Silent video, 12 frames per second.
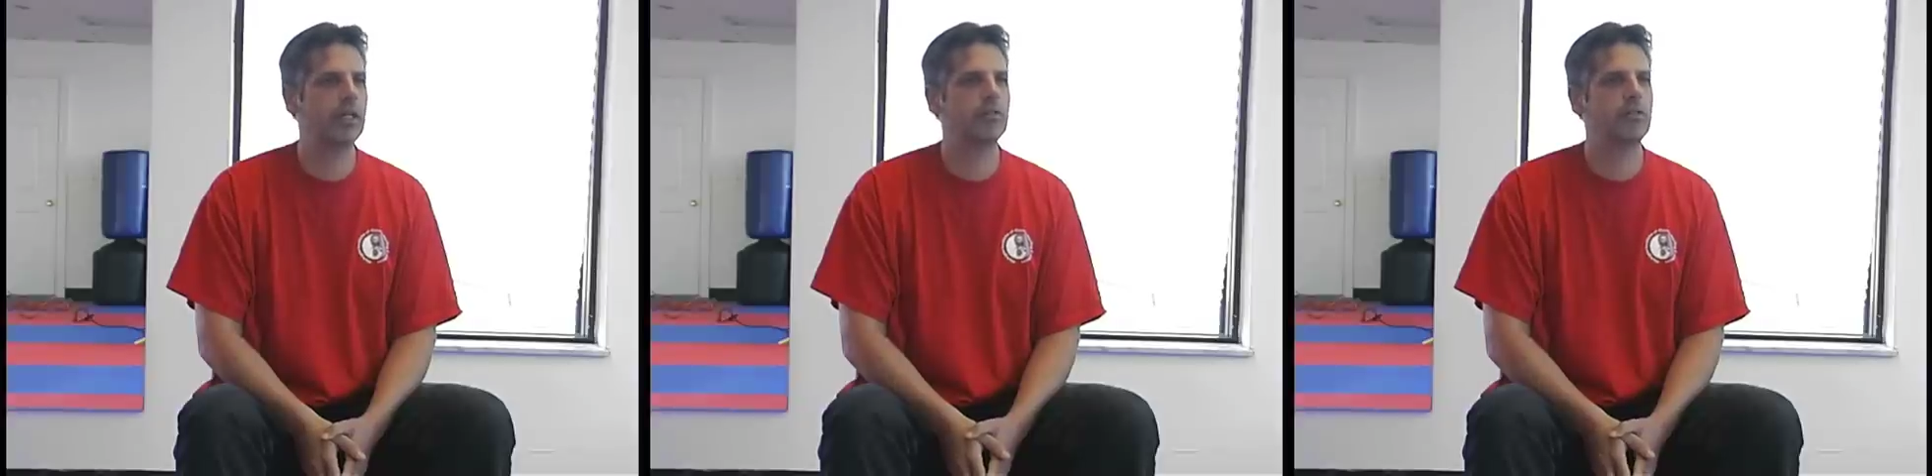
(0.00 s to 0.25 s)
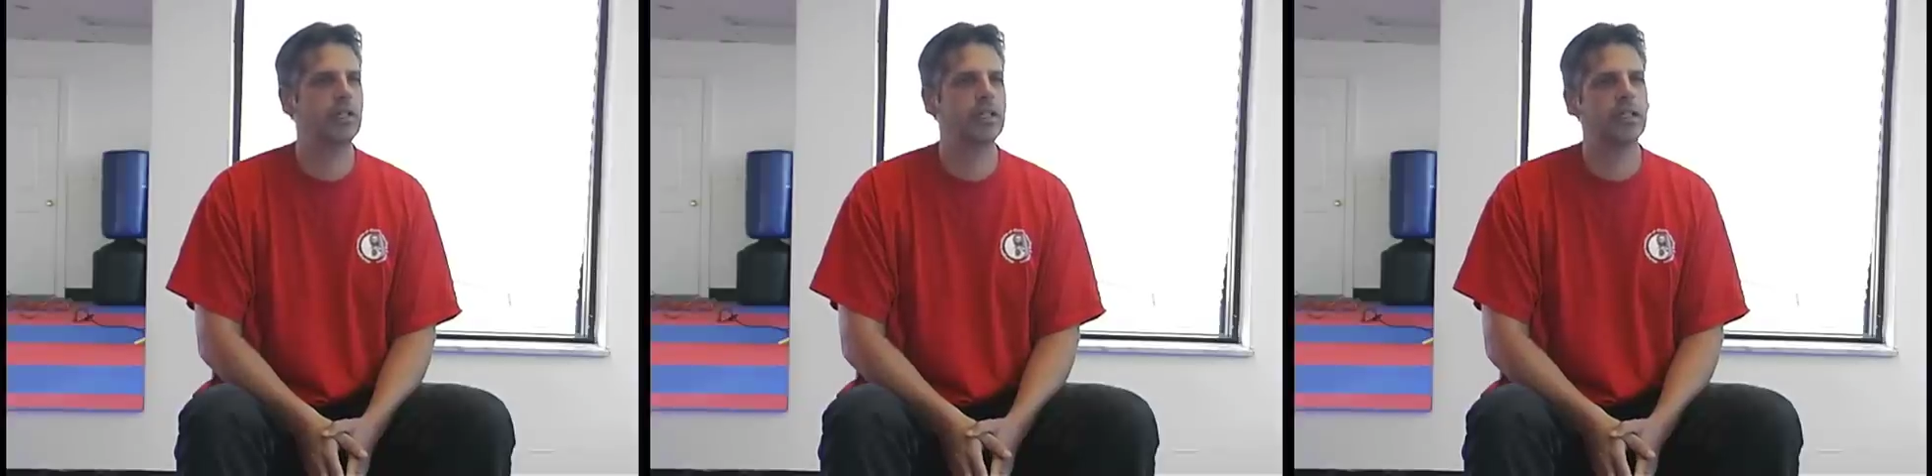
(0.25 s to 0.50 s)
I
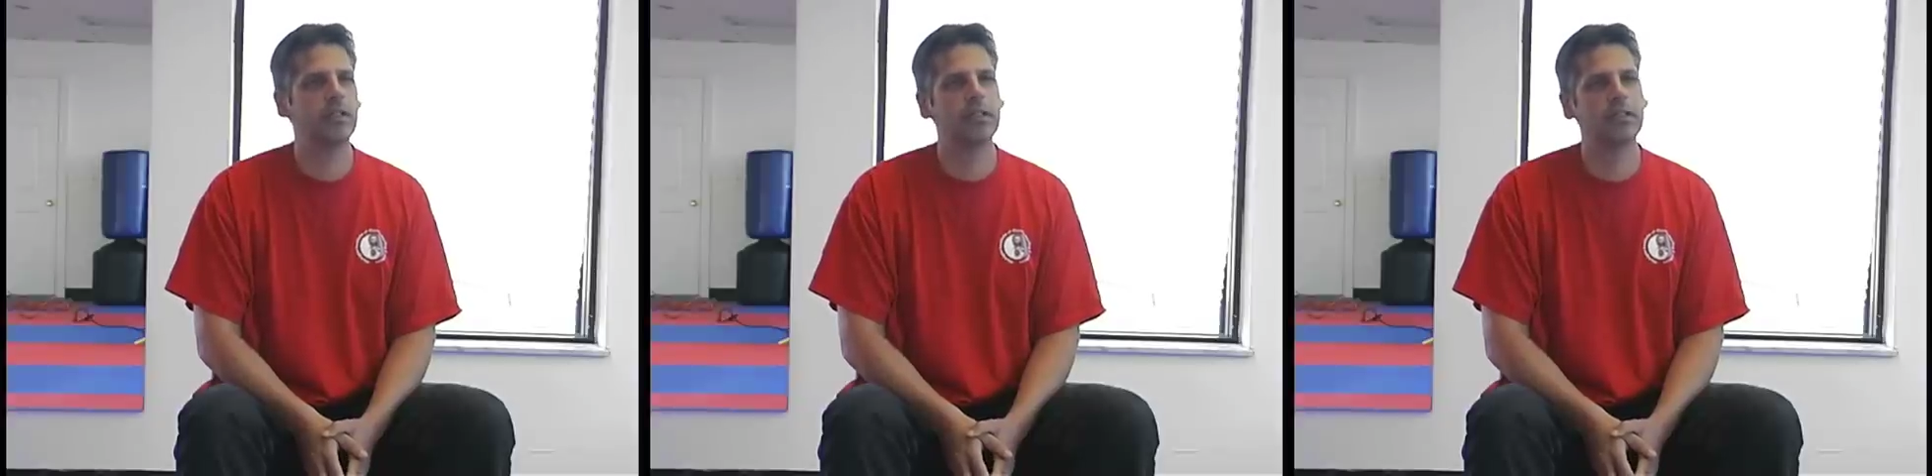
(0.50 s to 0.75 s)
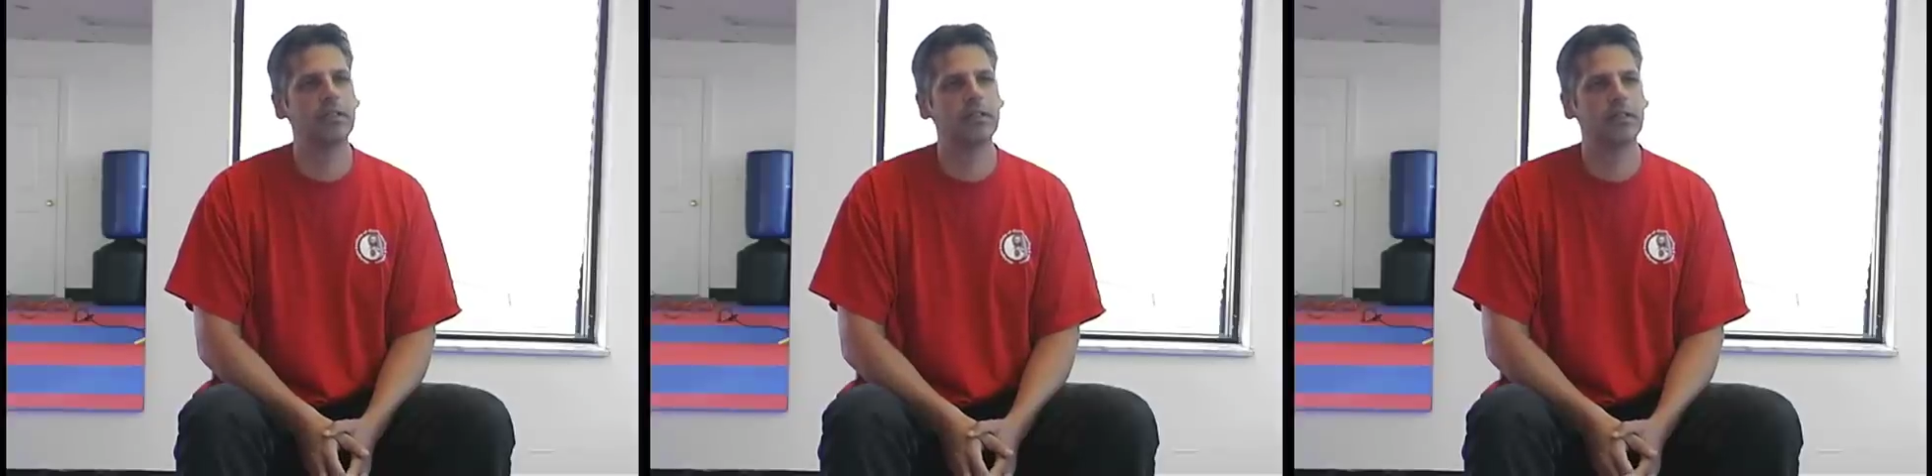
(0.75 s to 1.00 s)
don't like it
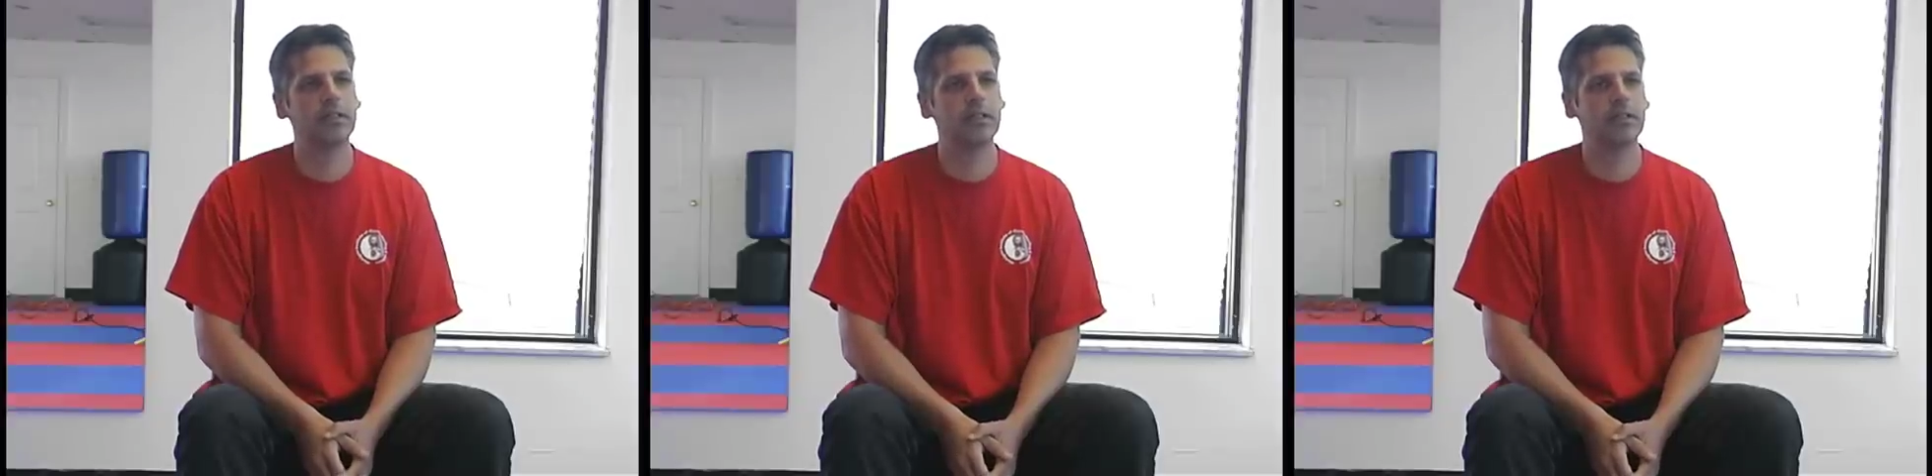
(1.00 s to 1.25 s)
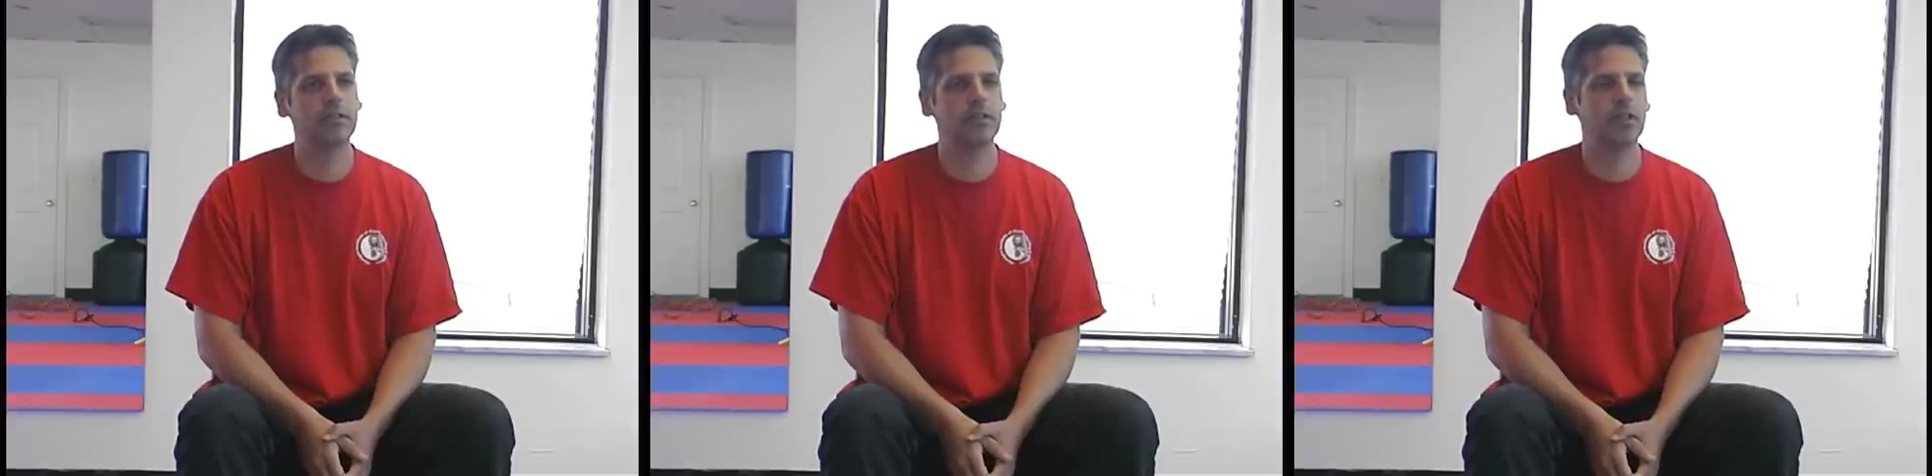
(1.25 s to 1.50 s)
in
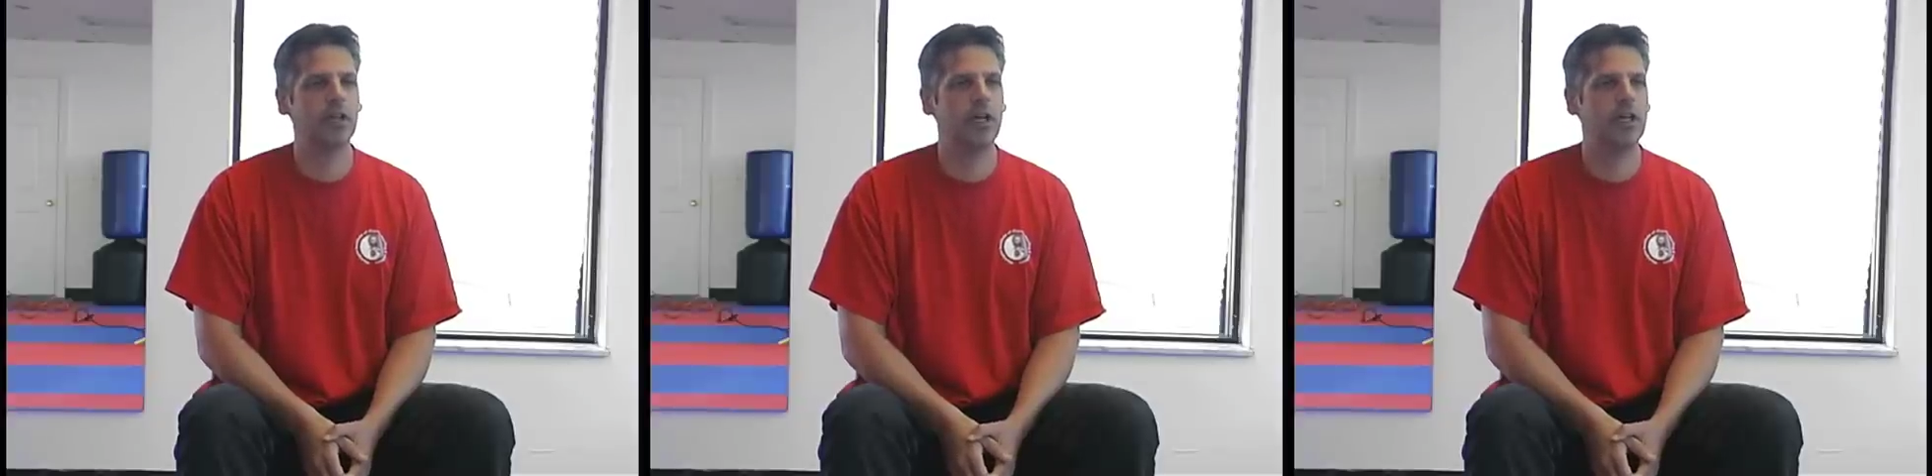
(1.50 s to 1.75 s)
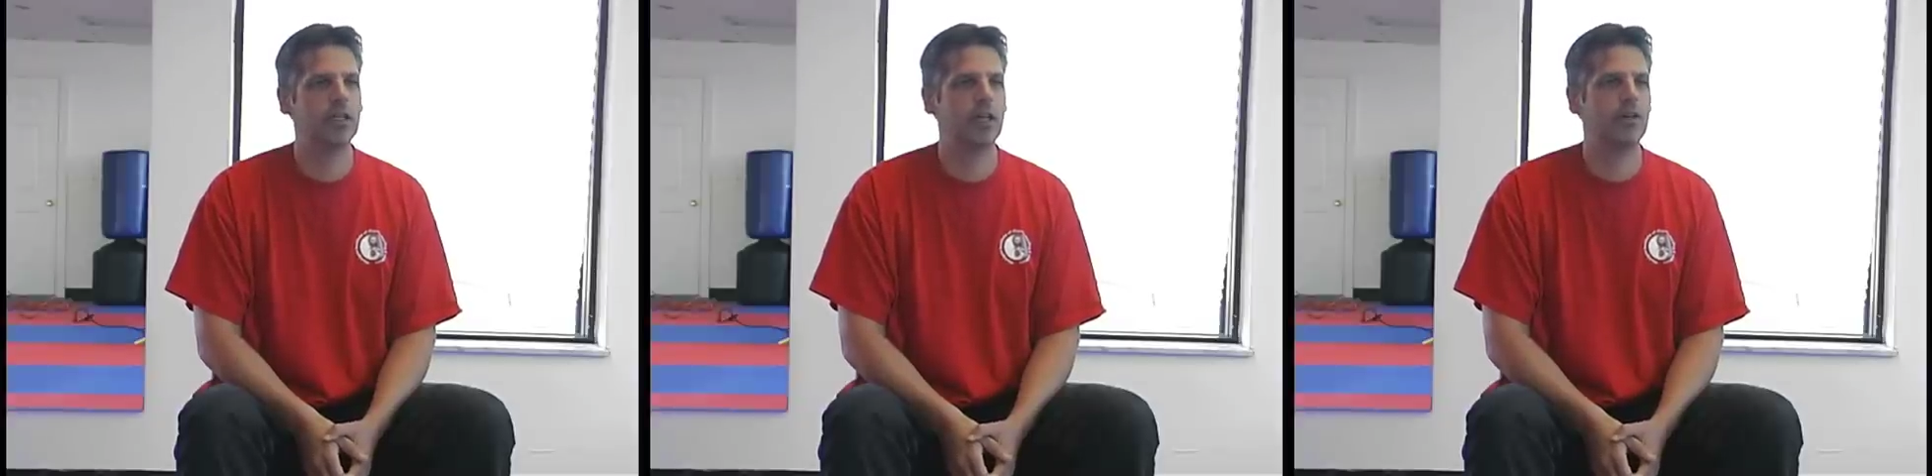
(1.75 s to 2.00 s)
Qigong.